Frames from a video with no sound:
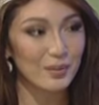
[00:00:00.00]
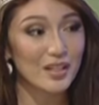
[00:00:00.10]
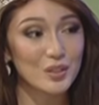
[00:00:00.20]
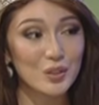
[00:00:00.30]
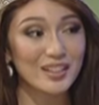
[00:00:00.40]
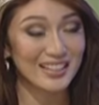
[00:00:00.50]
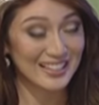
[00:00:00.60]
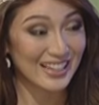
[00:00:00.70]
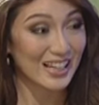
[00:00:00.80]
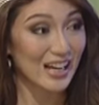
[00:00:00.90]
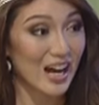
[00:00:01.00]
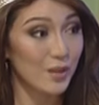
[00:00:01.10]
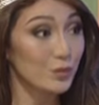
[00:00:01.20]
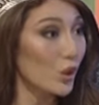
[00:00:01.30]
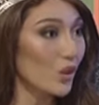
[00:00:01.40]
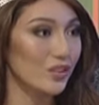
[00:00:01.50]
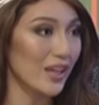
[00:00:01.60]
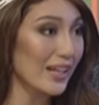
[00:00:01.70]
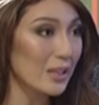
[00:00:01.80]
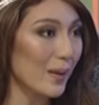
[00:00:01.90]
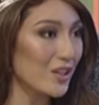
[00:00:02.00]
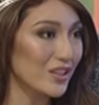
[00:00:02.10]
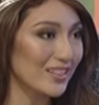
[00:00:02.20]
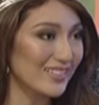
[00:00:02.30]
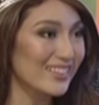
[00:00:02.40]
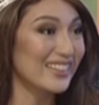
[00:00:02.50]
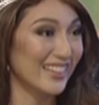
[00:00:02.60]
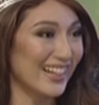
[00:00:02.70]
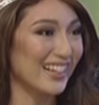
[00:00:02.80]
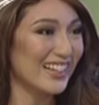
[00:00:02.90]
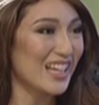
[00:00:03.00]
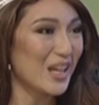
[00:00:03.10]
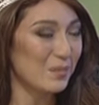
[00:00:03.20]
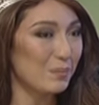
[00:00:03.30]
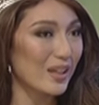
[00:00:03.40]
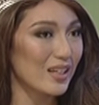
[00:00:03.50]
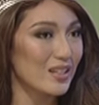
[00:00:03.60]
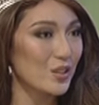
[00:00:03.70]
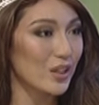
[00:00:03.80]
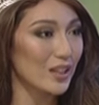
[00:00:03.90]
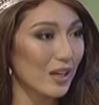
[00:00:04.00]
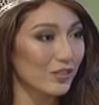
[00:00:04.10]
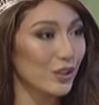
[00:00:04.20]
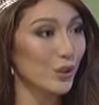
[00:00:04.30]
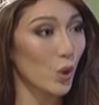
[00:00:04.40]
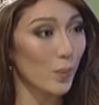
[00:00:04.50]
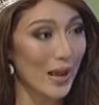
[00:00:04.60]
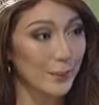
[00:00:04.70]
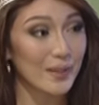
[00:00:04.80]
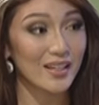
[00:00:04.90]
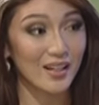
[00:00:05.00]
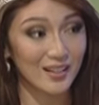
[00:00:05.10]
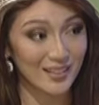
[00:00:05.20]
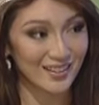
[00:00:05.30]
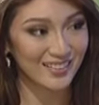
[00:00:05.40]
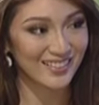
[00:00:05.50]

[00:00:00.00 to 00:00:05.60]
Because Ms. You, Earth. Um, no, any pageant. Any, any pageant, yeah. for that matter. Because you can wow. never go back being young again.